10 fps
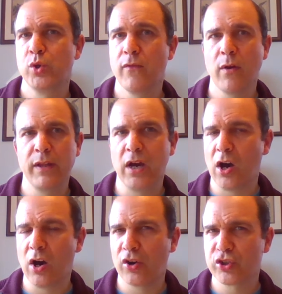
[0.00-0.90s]
who have only
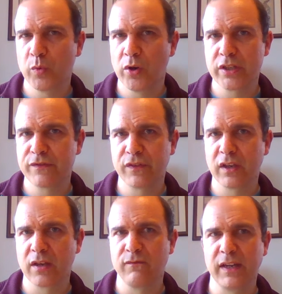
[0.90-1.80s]
harsh words for the
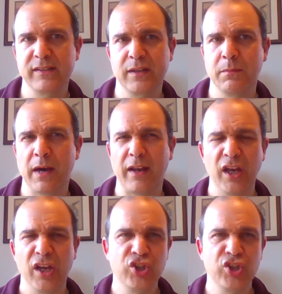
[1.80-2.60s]
convicted man,